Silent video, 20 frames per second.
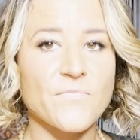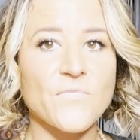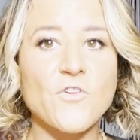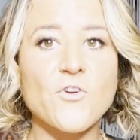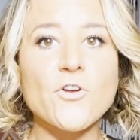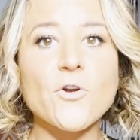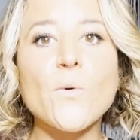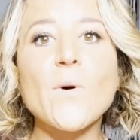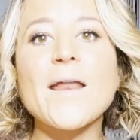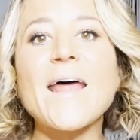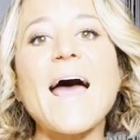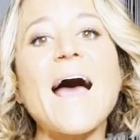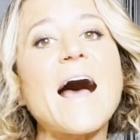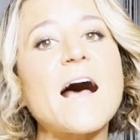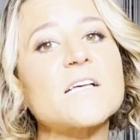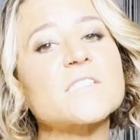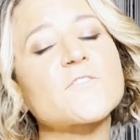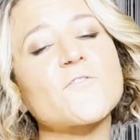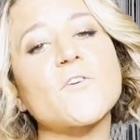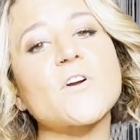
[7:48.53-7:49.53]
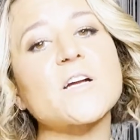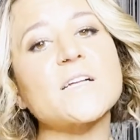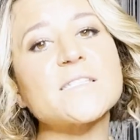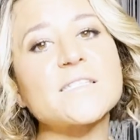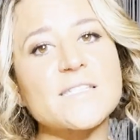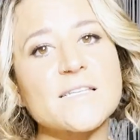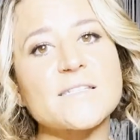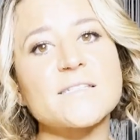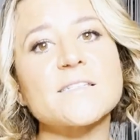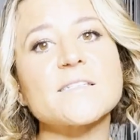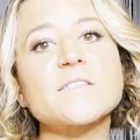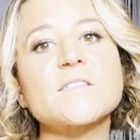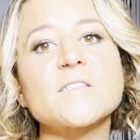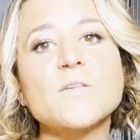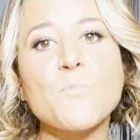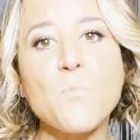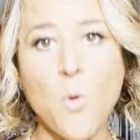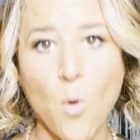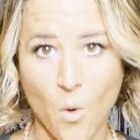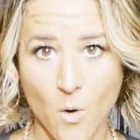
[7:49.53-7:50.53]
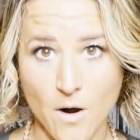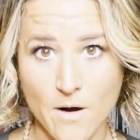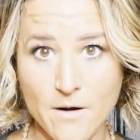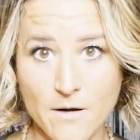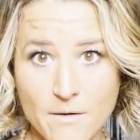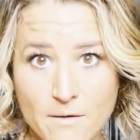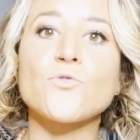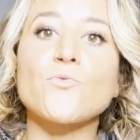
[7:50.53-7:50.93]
You're gonna wanna ask for consistent support,